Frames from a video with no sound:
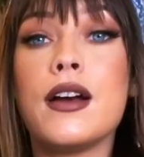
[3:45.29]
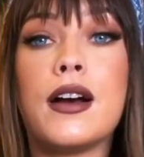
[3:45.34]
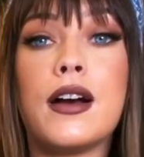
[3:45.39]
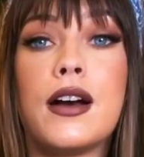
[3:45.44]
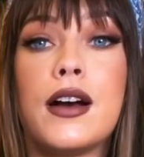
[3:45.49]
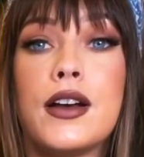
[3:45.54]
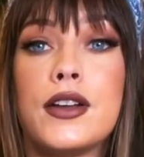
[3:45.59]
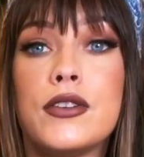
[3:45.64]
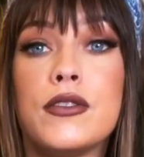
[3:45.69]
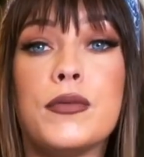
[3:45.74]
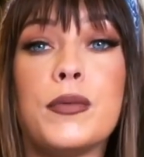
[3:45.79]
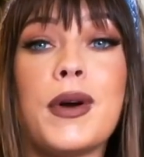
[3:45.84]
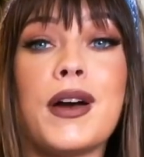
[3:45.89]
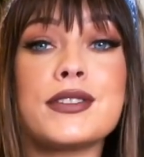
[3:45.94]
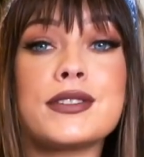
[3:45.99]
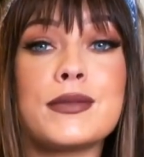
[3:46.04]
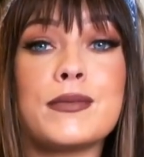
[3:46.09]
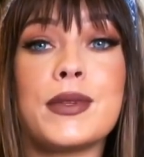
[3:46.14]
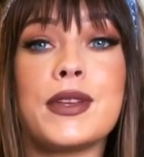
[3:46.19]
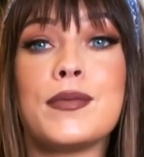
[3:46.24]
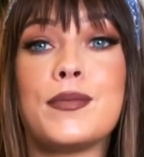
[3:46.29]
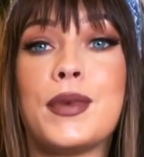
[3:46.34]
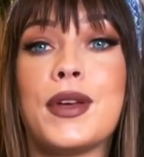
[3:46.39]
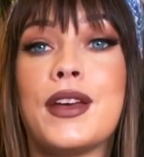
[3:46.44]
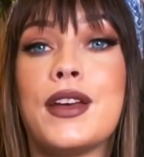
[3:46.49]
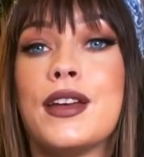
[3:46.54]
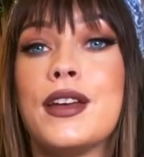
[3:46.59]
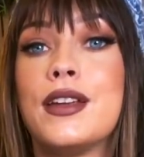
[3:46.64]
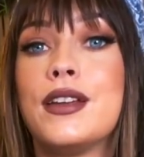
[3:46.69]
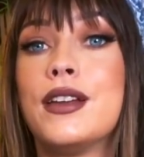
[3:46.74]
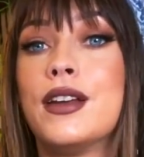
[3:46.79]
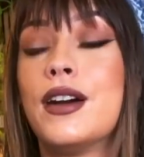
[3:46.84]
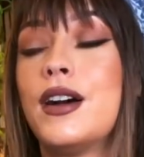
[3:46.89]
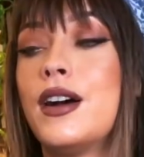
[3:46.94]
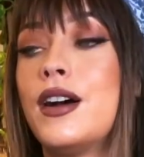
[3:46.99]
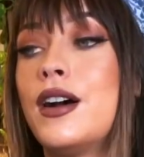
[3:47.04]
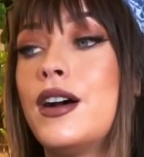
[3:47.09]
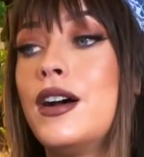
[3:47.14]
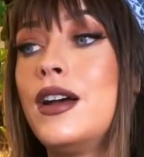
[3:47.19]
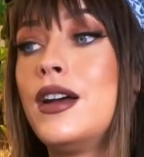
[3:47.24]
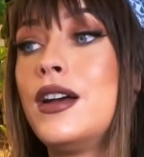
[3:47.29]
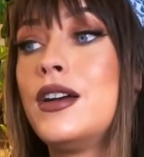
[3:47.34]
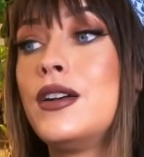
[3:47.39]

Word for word: Uh, you've possibly been, uh,